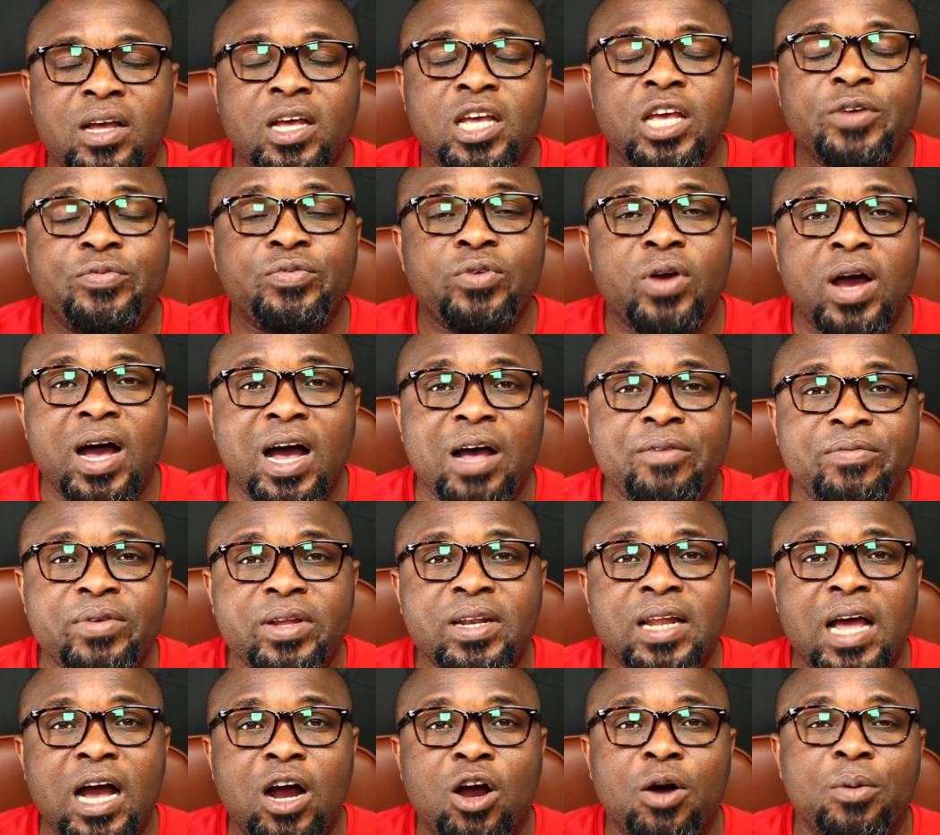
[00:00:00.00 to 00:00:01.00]
If you're
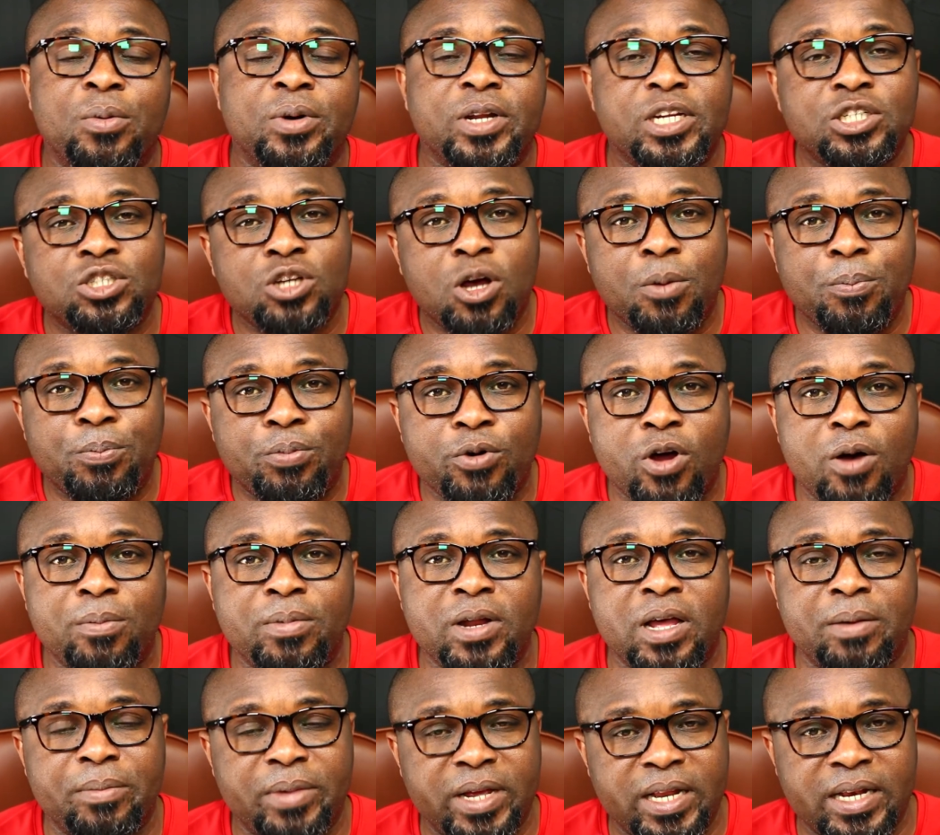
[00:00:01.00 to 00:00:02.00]
having accommodation
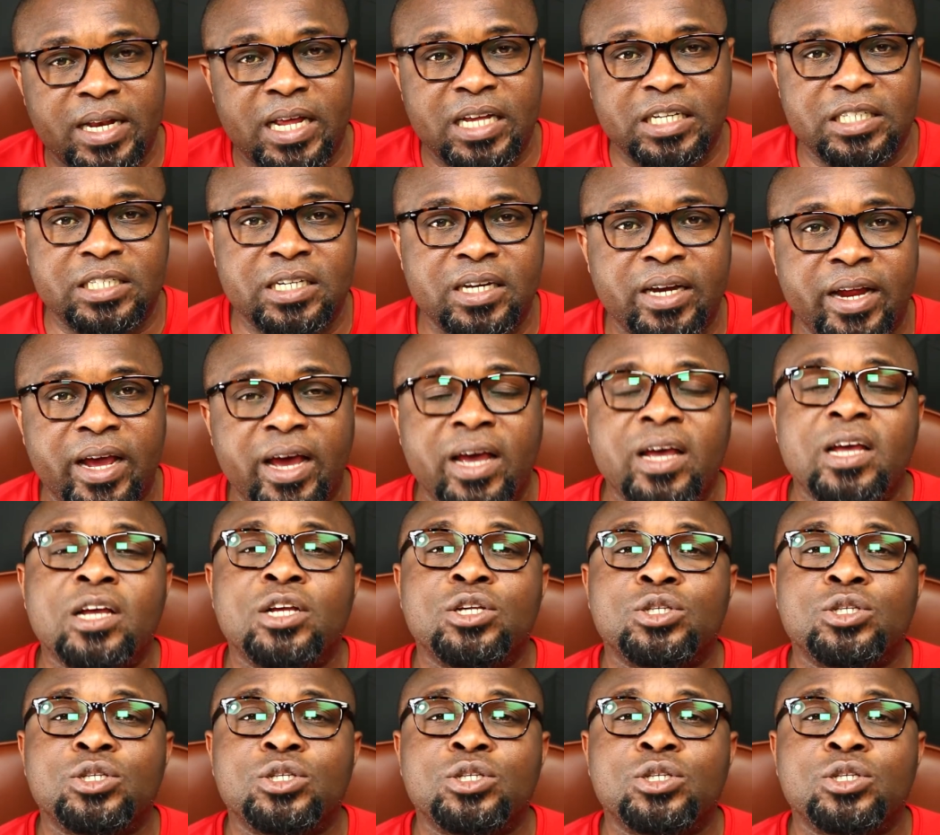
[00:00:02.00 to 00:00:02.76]
problem in Nigeria,